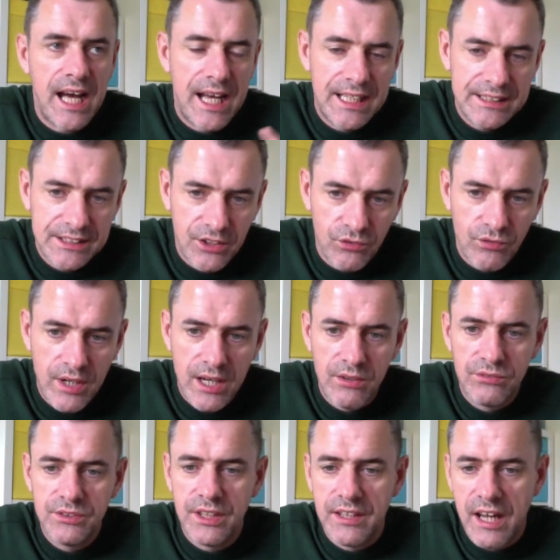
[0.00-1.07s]
Ask
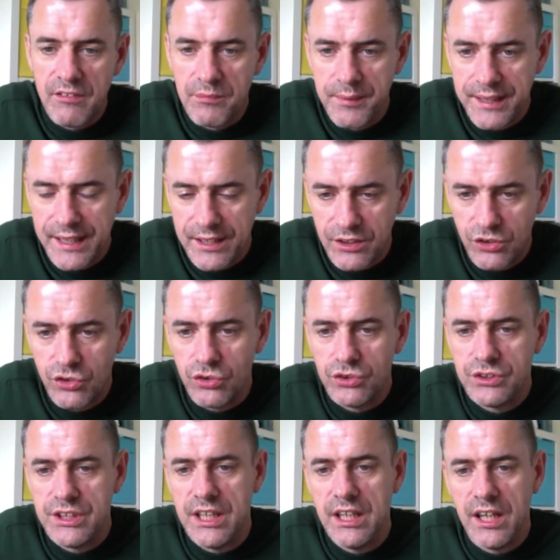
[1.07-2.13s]
around that everybody get a
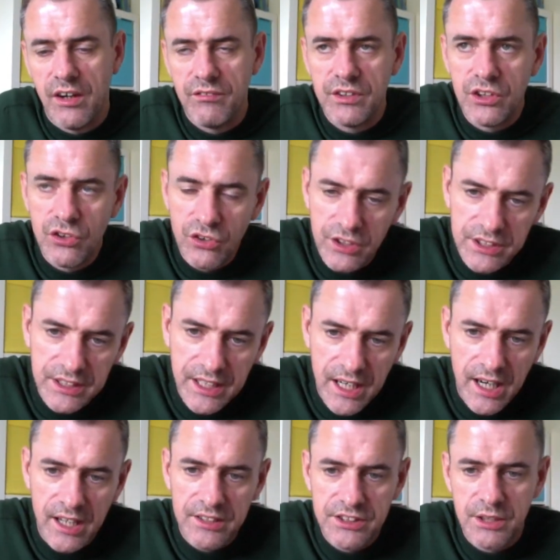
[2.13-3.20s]
good deal out of it. Look at the
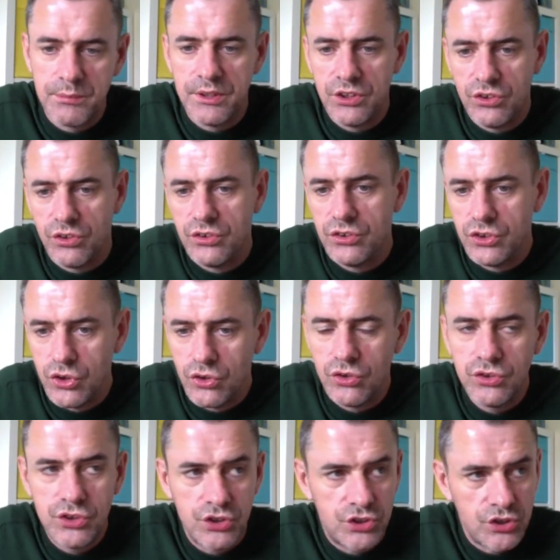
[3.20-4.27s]
cars that have been done.
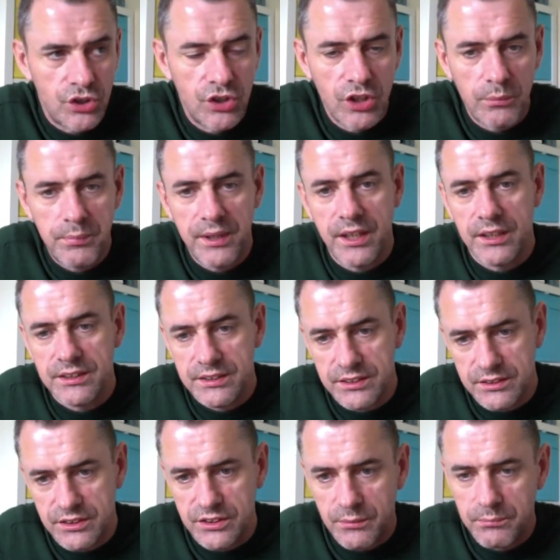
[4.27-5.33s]
Don't just turn up because
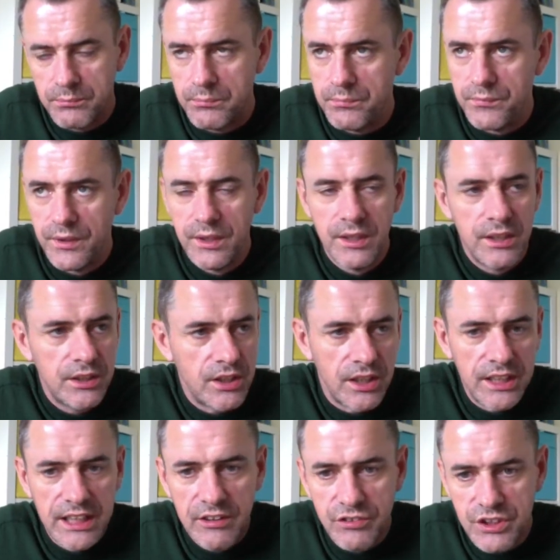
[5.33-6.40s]
some
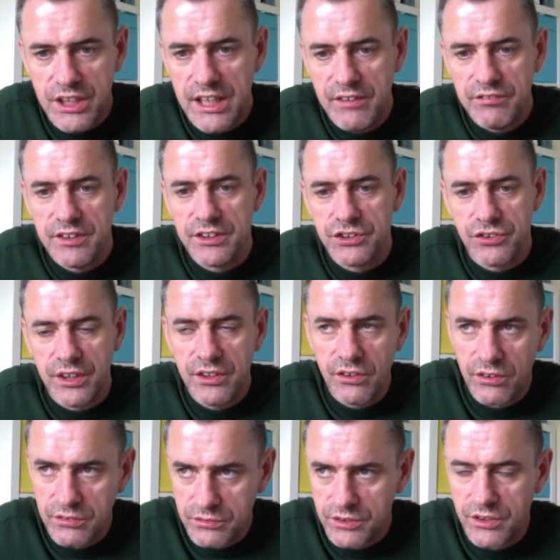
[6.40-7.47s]
guy gives you a leaf to the street
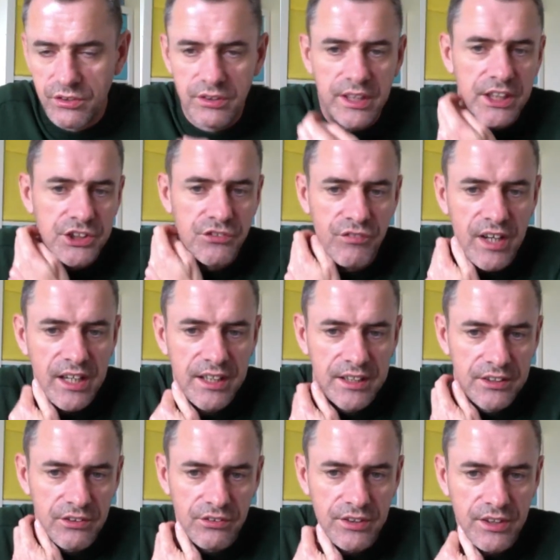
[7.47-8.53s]
going, get your
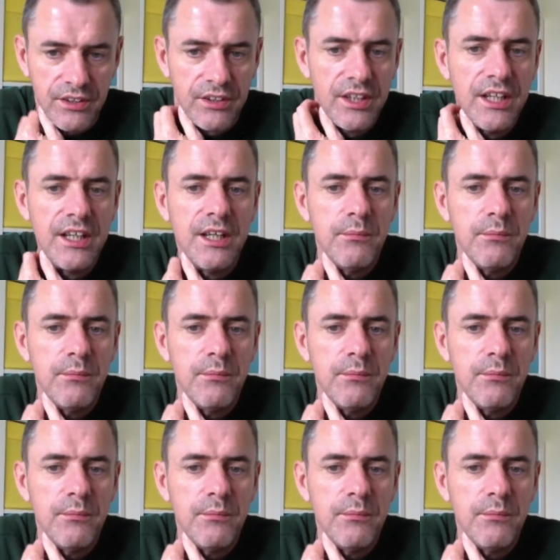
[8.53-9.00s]
valeting done here.